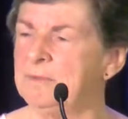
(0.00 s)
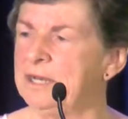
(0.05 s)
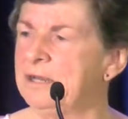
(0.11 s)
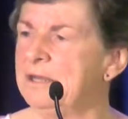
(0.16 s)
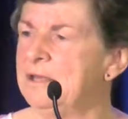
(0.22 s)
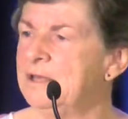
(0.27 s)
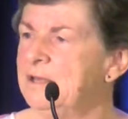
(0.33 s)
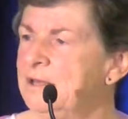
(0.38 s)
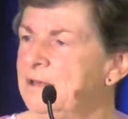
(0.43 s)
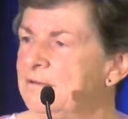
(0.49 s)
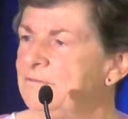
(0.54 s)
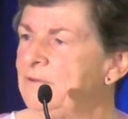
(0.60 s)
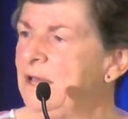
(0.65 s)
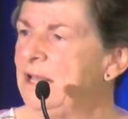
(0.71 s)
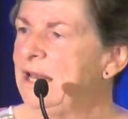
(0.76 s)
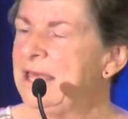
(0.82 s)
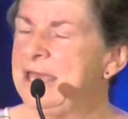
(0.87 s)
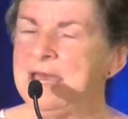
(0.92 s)
And
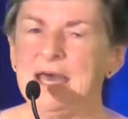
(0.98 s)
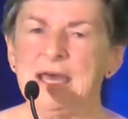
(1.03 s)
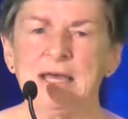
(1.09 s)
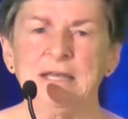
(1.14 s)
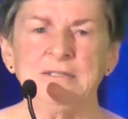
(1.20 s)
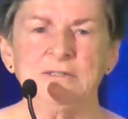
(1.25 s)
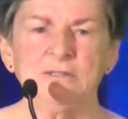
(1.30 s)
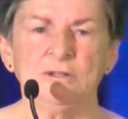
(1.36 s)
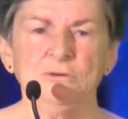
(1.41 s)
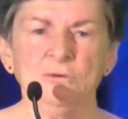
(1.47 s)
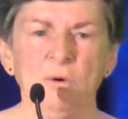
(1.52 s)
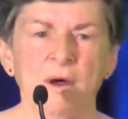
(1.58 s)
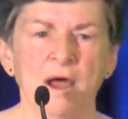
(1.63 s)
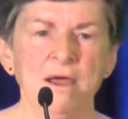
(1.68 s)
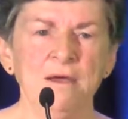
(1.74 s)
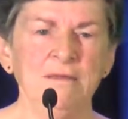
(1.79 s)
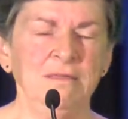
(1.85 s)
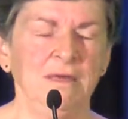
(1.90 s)
finally I asked, "Who
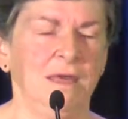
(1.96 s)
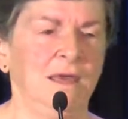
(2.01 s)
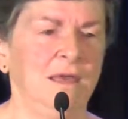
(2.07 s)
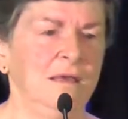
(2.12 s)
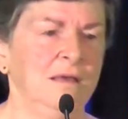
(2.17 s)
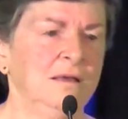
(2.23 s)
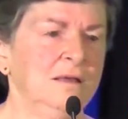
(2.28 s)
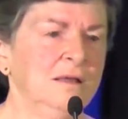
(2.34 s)
are they?"